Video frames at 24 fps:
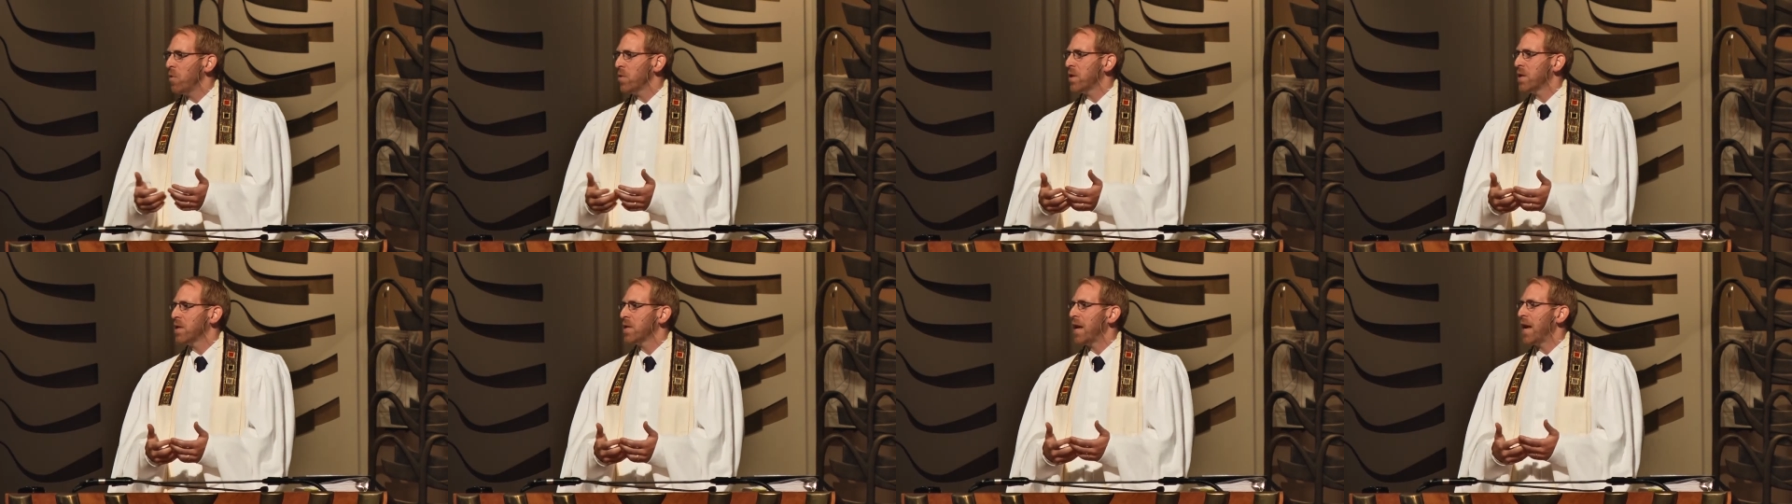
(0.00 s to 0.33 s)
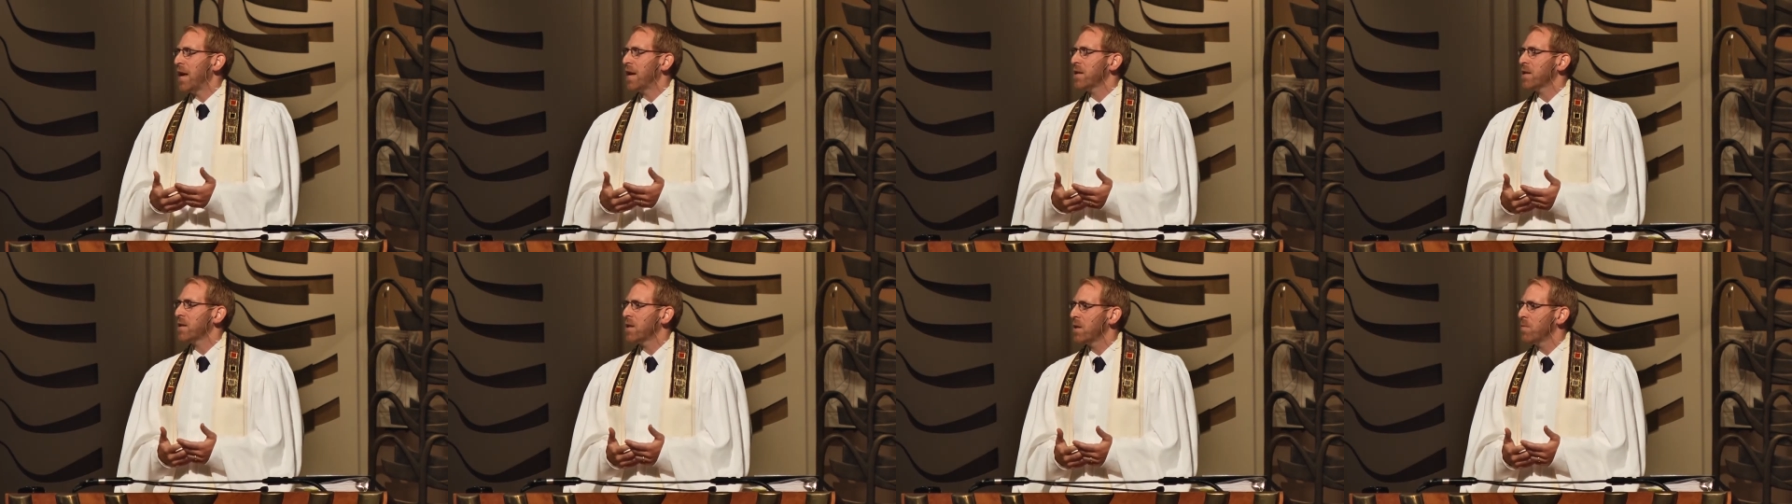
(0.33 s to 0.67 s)
Moses
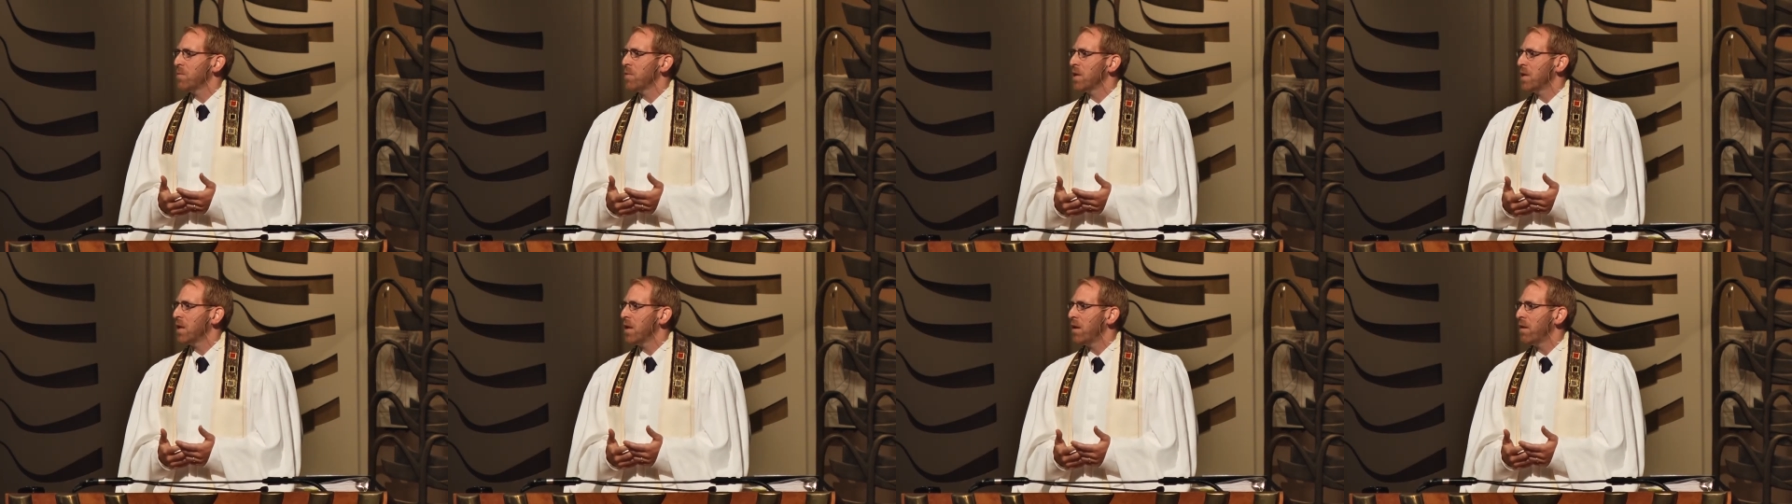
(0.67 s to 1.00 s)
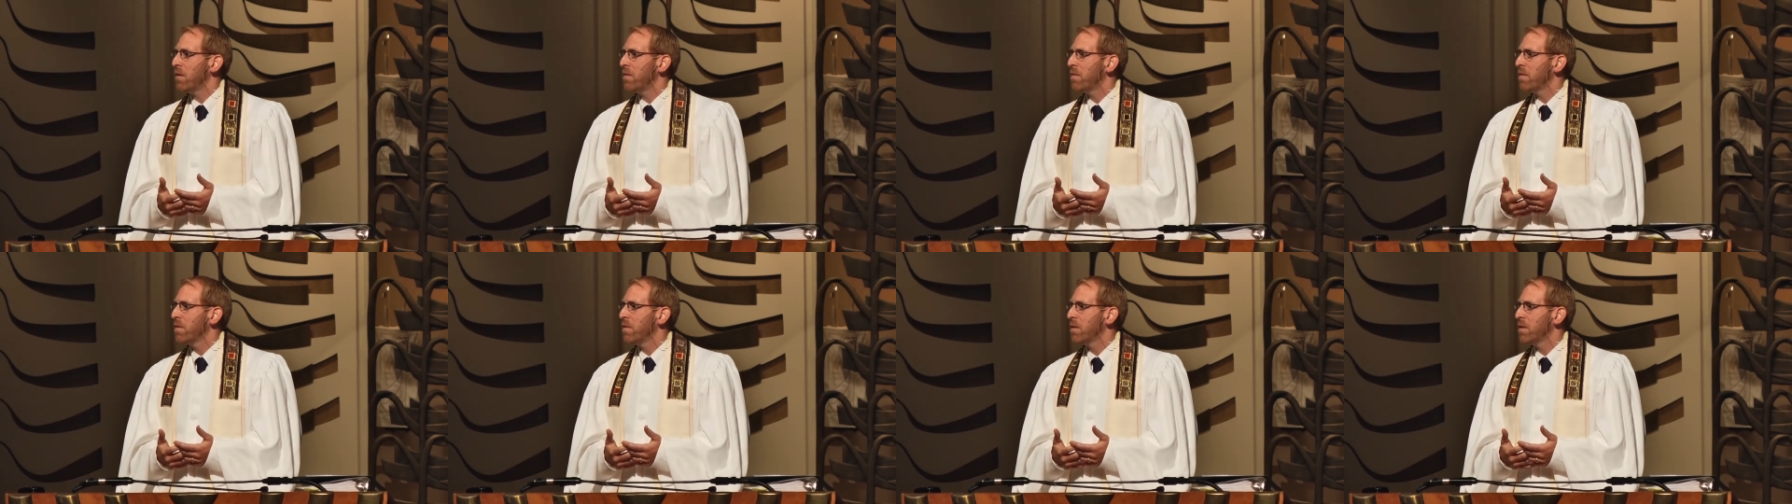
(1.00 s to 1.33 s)
asks
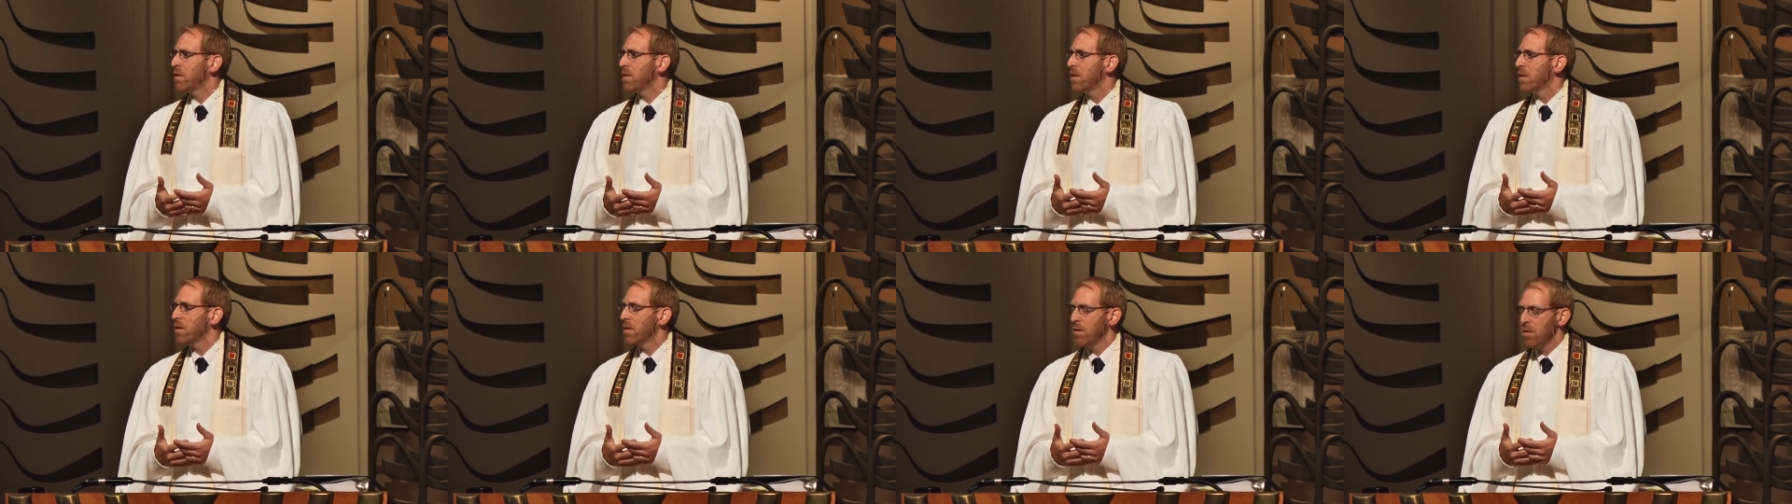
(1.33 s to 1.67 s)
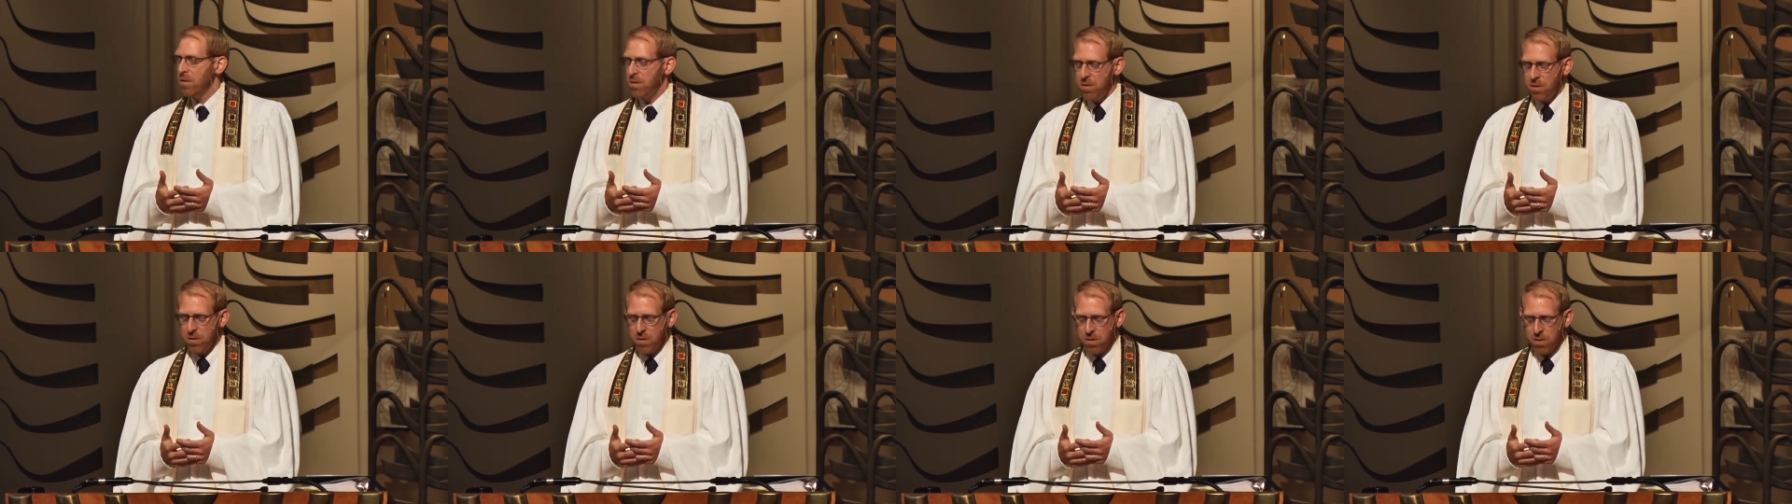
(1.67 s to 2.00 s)
himself,
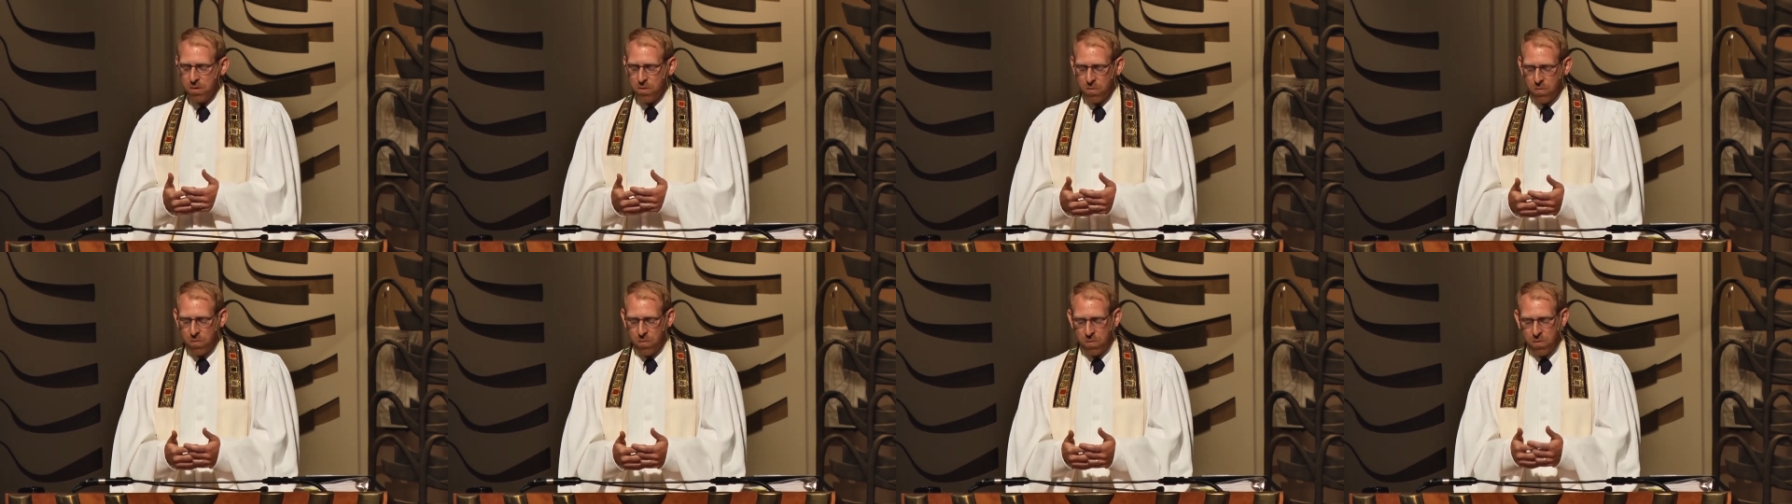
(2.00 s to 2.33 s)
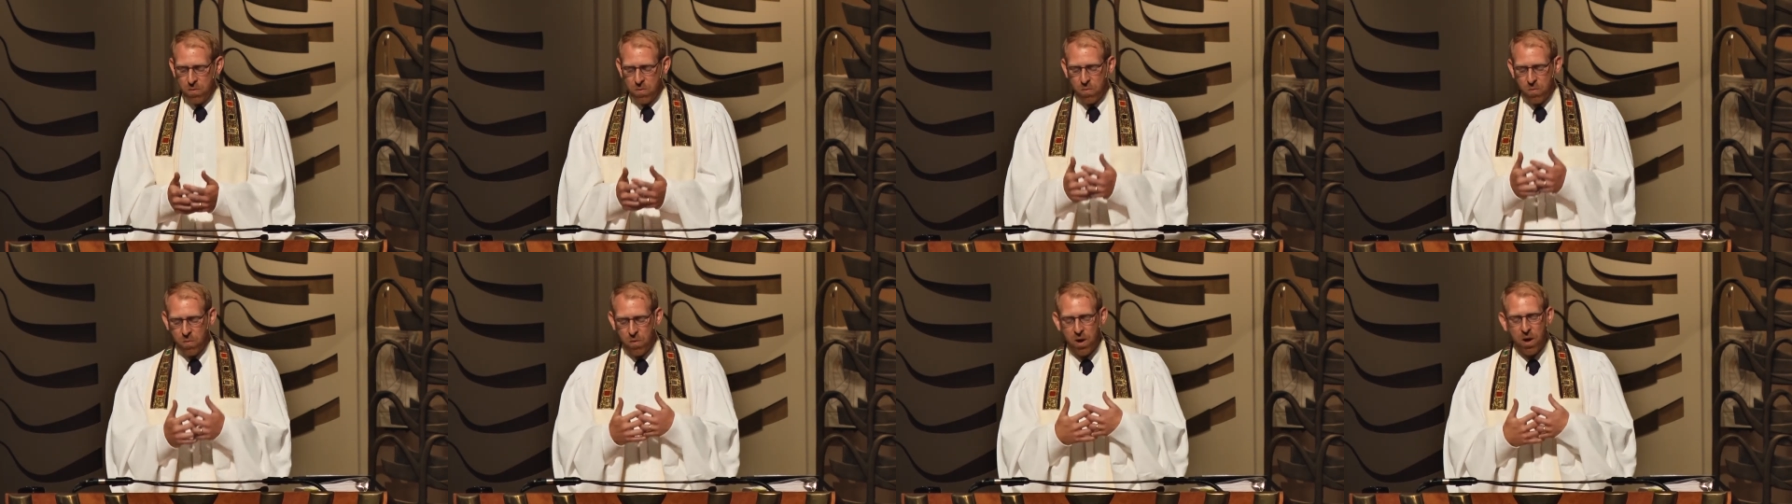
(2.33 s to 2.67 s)

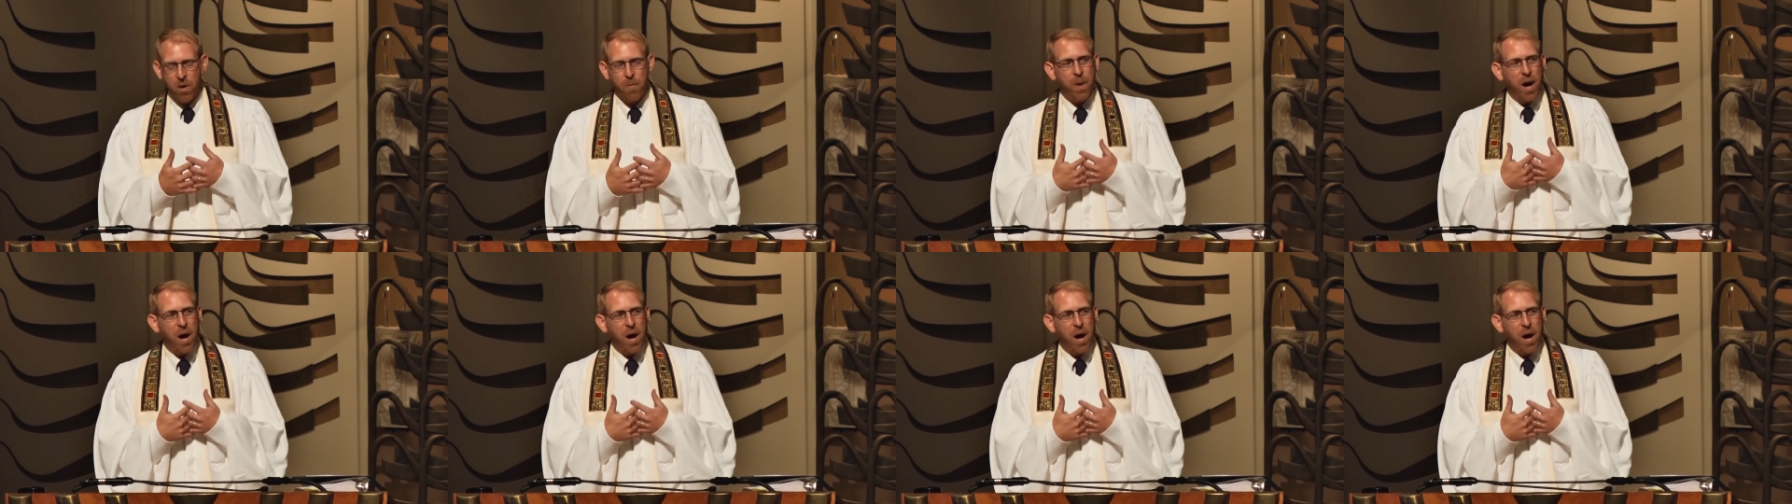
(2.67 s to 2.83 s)
where